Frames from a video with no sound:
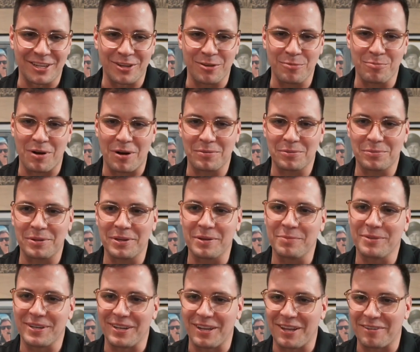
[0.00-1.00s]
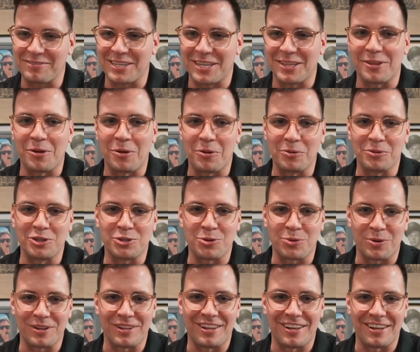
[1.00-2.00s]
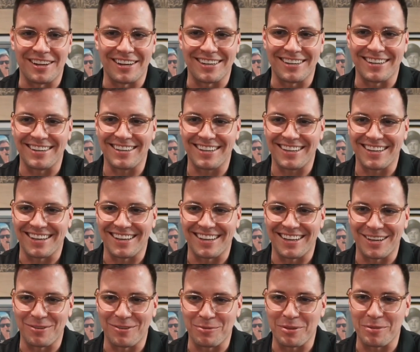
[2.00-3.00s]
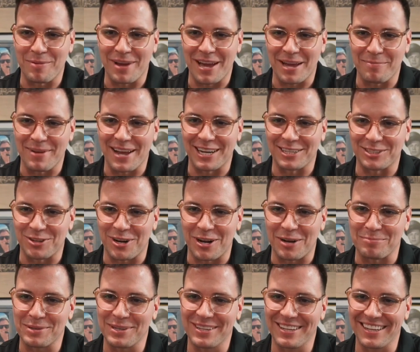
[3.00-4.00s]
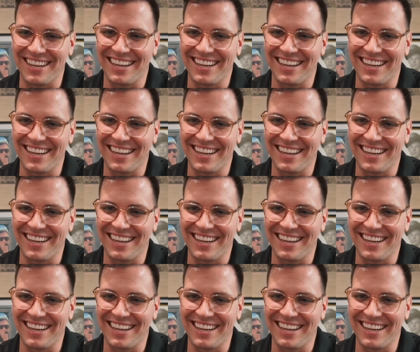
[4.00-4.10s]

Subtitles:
you've probably been left at the hold short line with a bad mag drop.